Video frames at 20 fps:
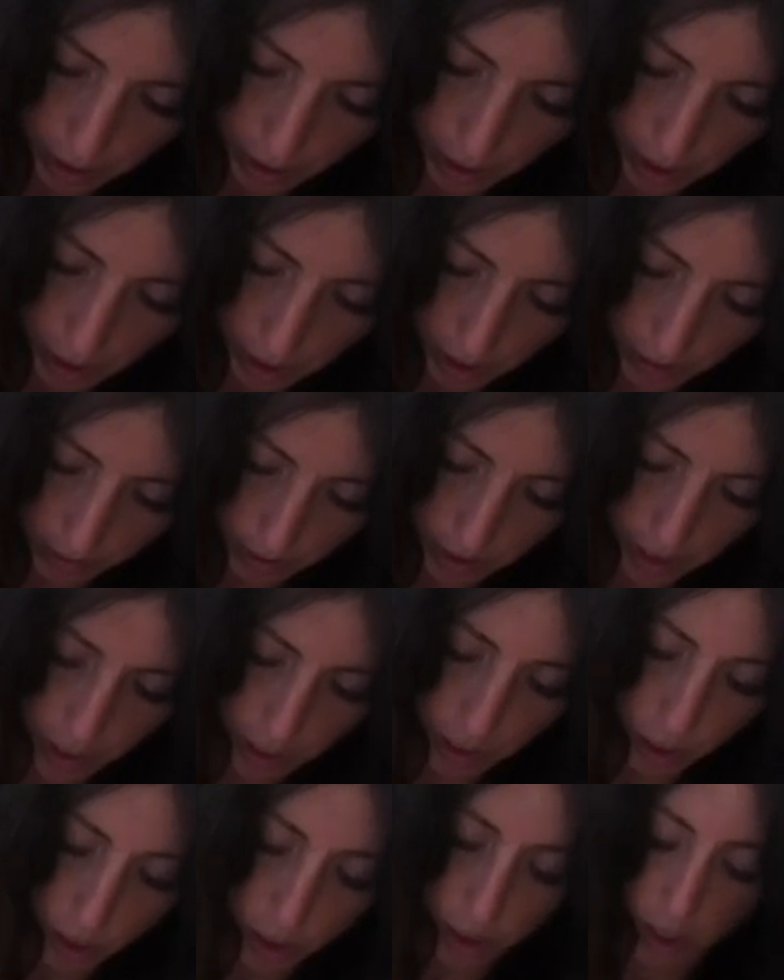And I've just
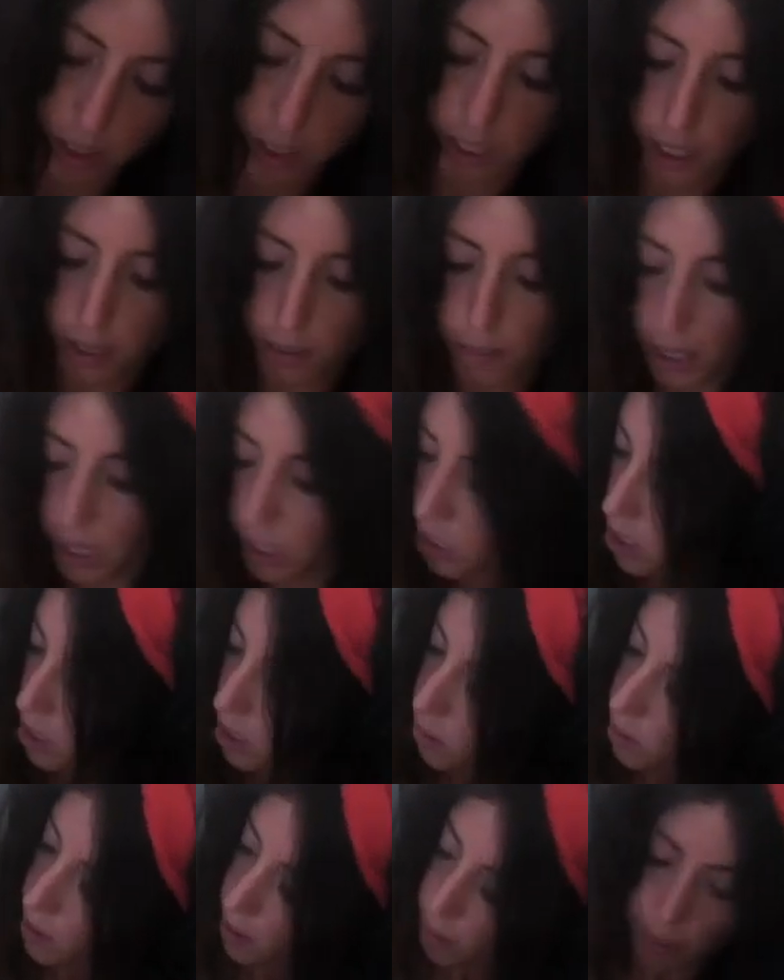gone and smudged it
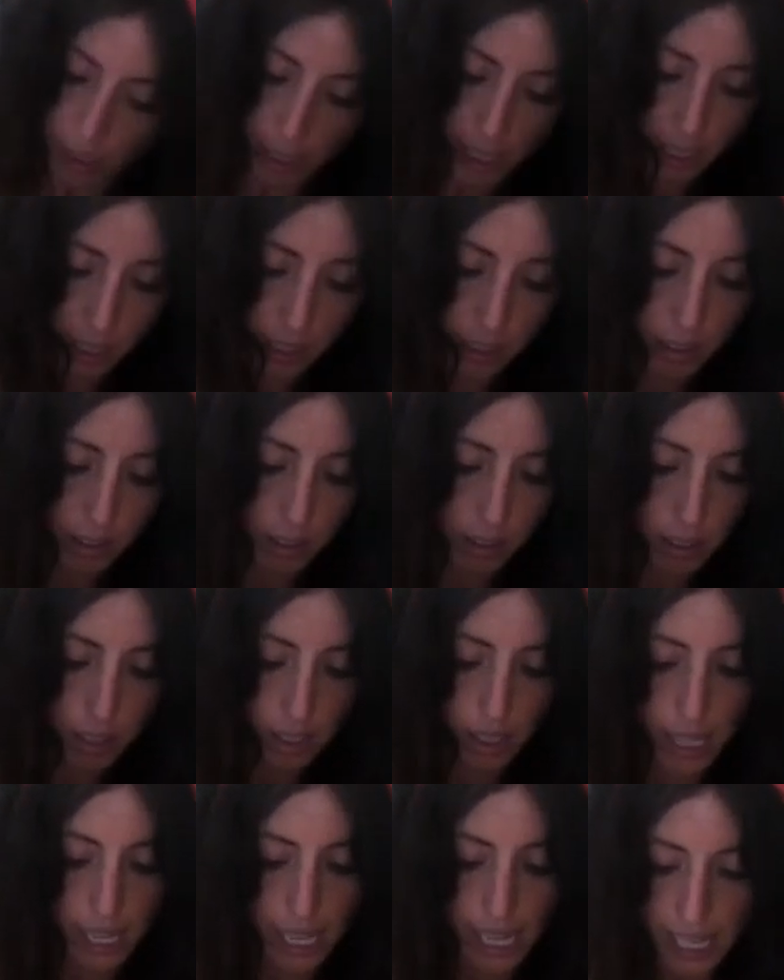with my
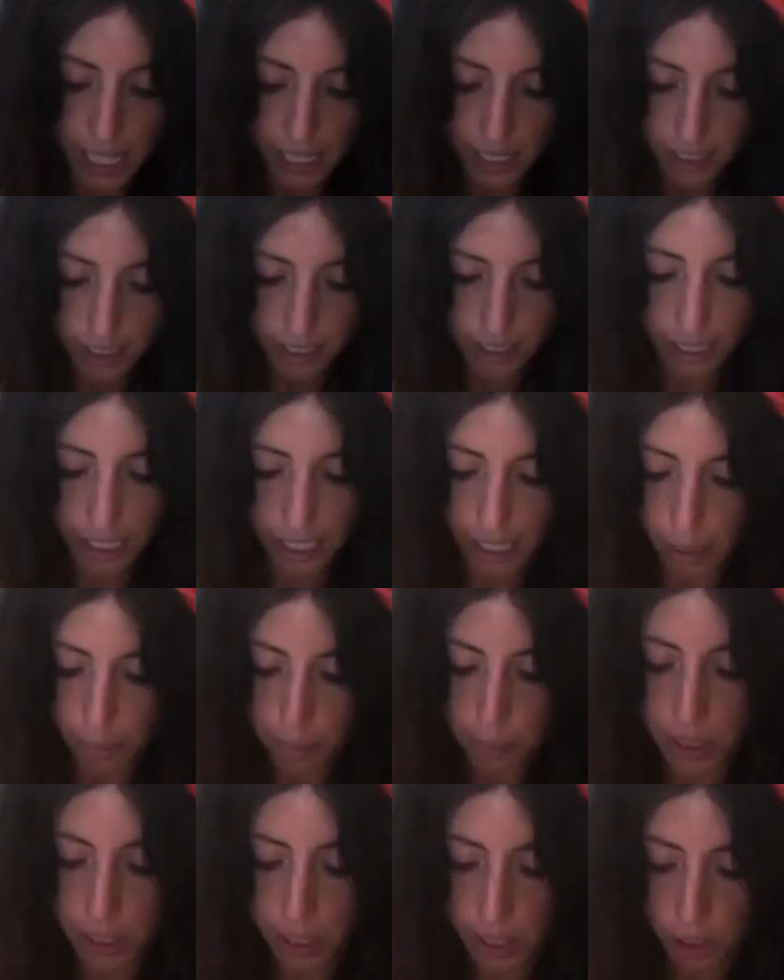hand, and that
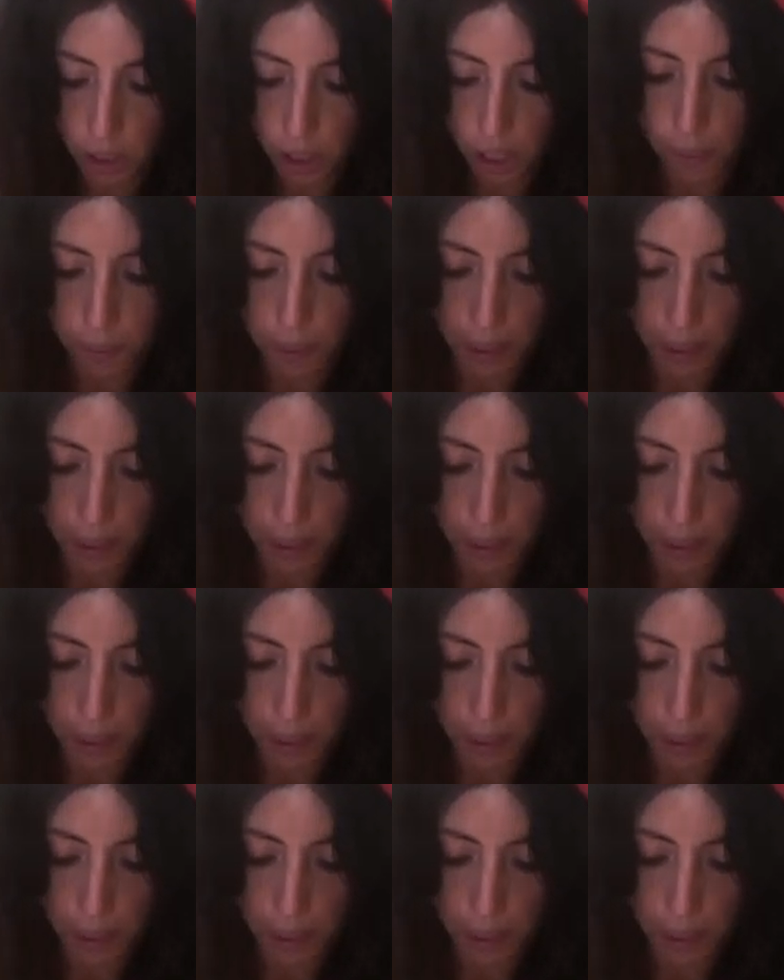happens, just be